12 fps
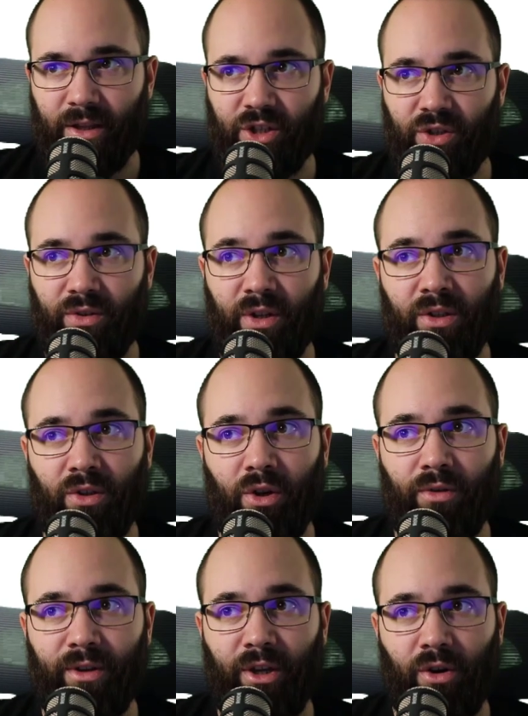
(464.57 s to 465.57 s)
So you don't
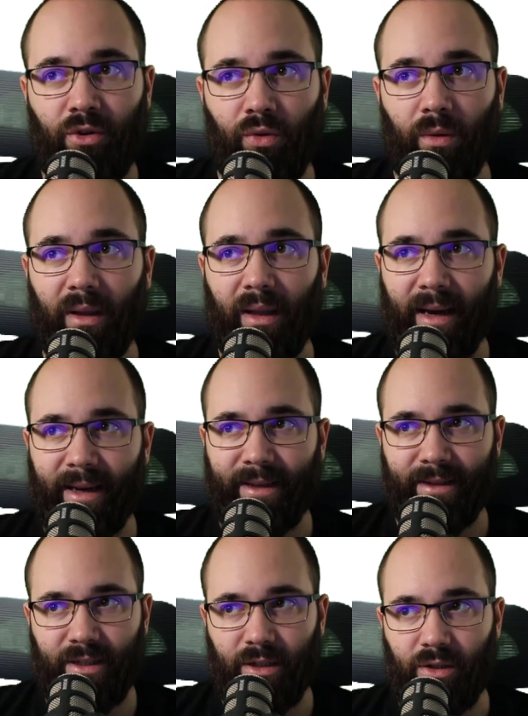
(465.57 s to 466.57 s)
go here to
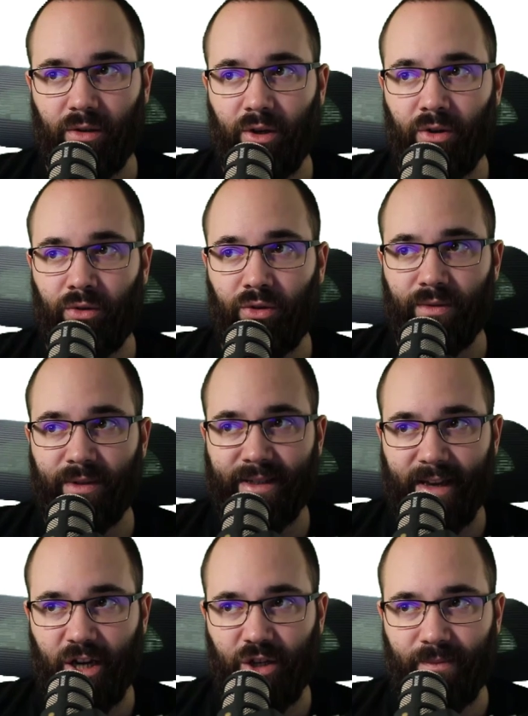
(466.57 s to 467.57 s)
lines, you go to
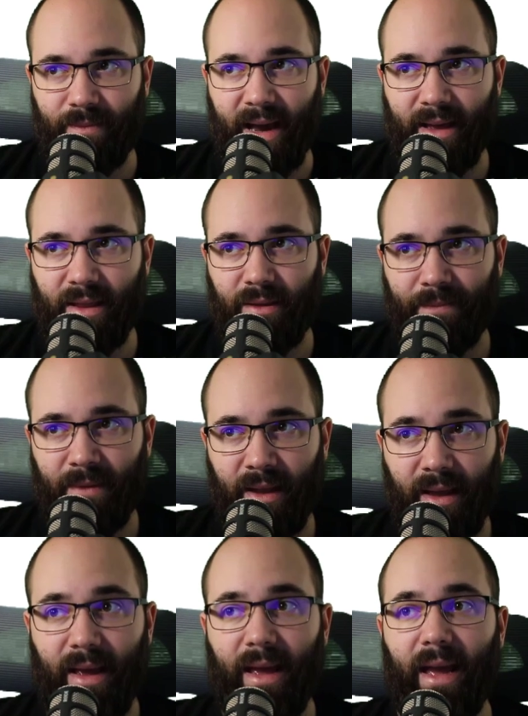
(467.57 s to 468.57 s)
sketch path,
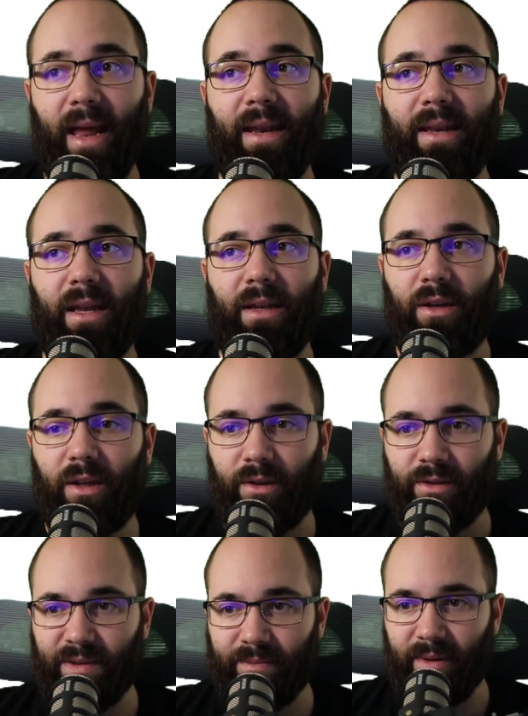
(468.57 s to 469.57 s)
and then you can
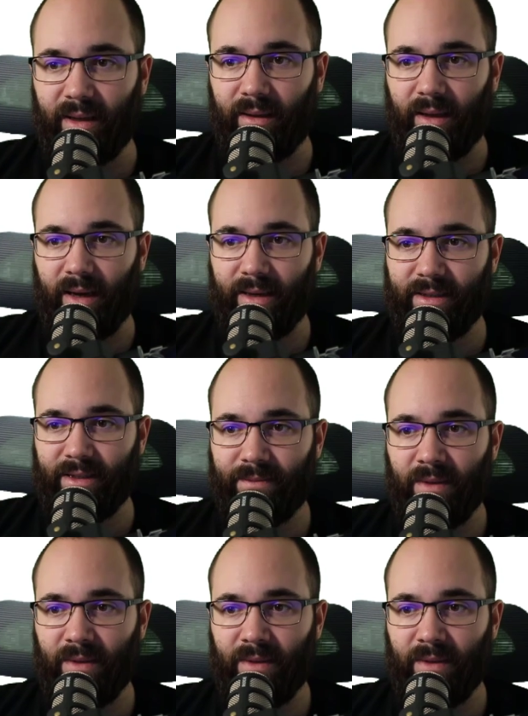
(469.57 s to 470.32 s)
use pick lines.